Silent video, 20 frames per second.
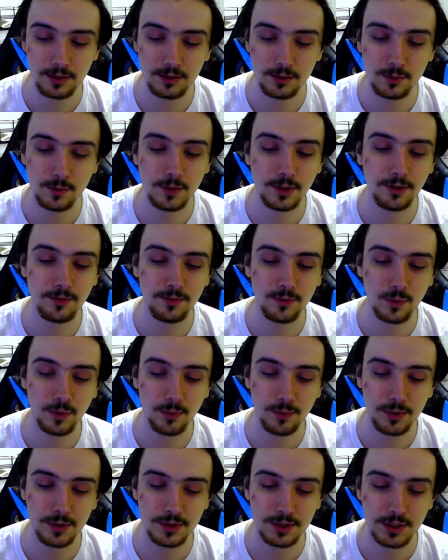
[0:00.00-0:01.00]

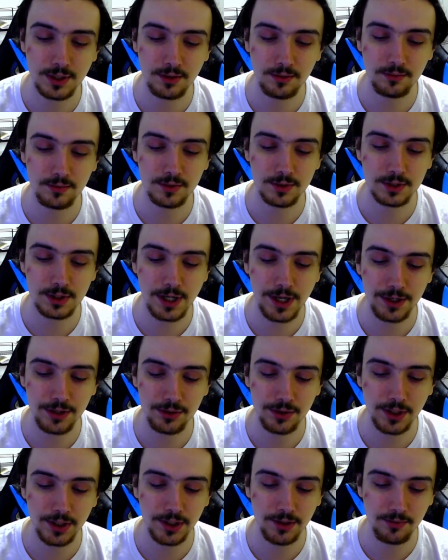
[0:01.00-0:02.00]
24% for
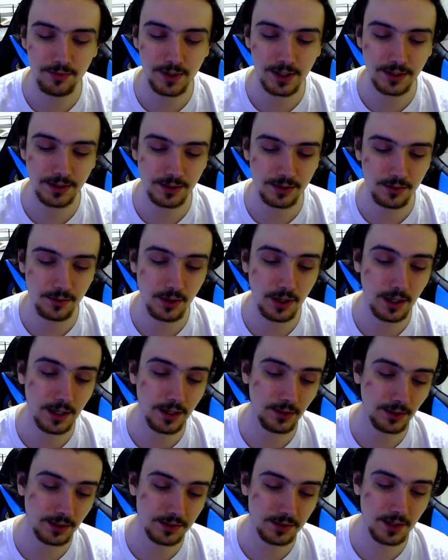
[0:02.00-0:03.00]
saturated fat, so high
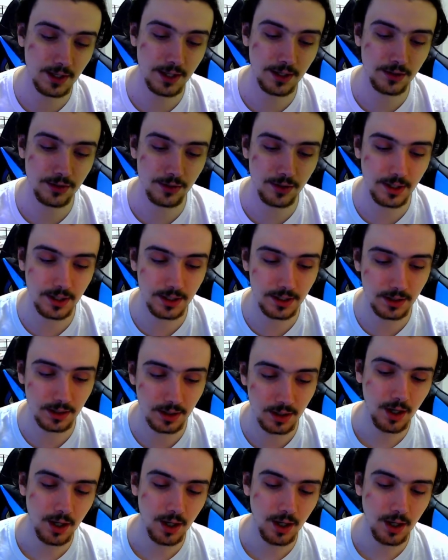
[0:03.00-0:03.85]
on saturated,